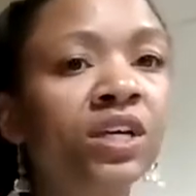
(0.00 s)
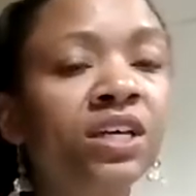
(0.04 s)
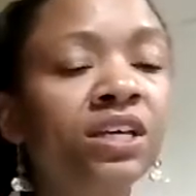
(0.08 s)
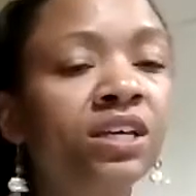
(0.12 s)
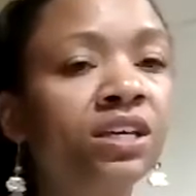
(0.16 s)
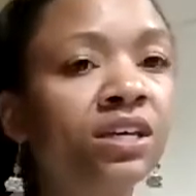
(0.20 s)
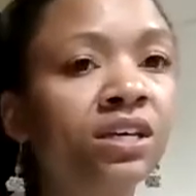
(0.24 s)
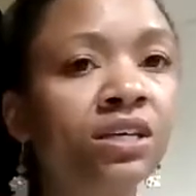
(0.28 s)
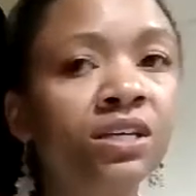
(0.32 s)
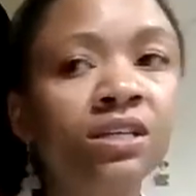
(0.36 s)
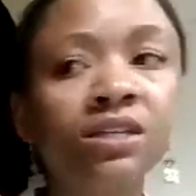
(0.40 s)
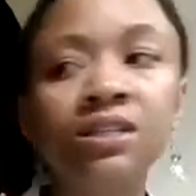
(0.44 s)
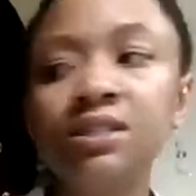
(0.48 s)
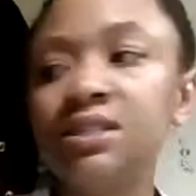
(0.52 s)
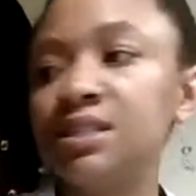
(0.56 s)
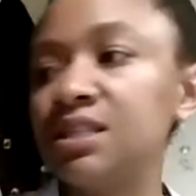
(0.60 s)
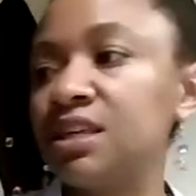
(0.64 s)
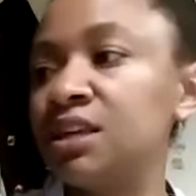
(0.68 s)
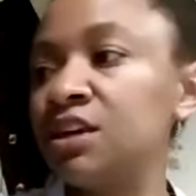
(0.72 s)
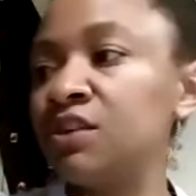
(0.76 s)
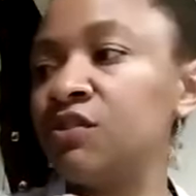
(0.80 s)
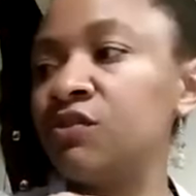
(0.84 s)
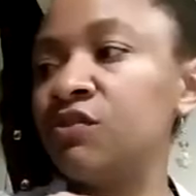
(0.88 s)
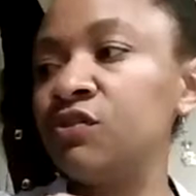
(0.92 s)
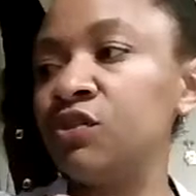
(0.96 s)
is
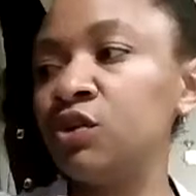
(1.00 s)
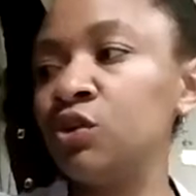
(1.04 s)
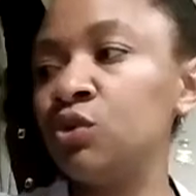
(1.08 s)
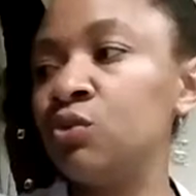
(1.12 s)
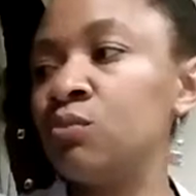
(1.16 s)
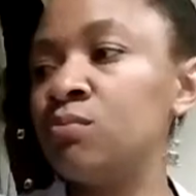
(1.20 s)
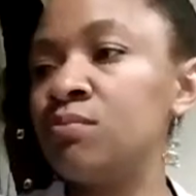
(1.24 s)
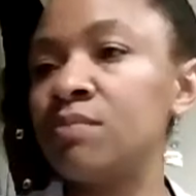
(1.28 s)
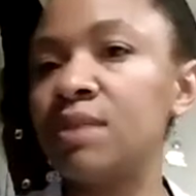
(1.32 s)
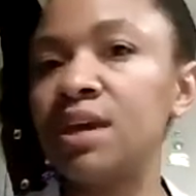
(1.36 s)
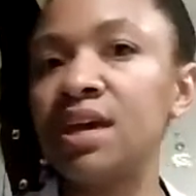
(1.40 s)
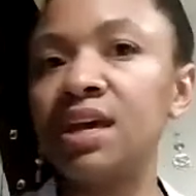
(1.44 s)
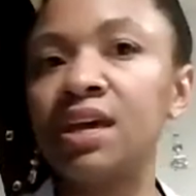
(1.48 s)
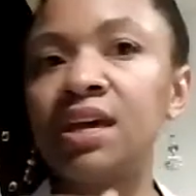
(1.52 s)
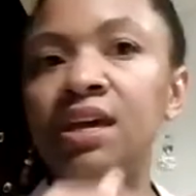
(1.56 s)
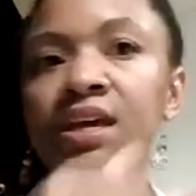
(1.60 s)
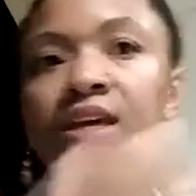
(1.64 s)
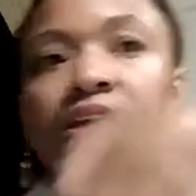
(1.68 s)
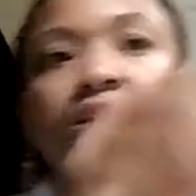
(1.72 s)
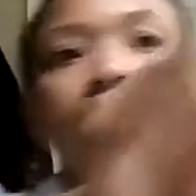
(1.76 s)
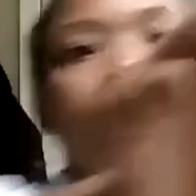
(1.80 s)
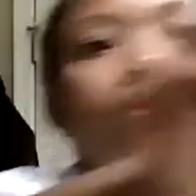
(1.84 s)
if you made